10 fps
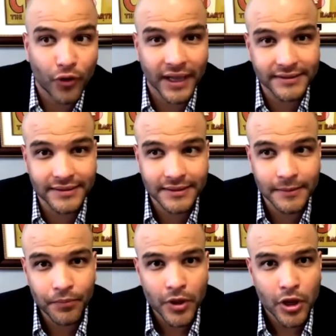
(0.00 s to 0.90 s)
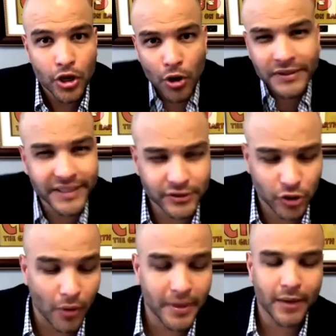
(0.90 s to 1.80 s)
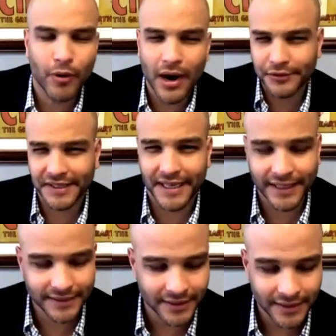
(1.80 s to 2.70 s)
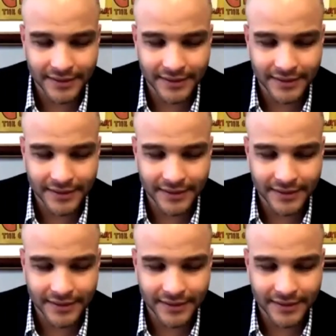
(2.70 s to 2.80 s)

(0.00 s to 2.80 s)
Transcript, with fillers: friends. You know what they told me when I was a kid?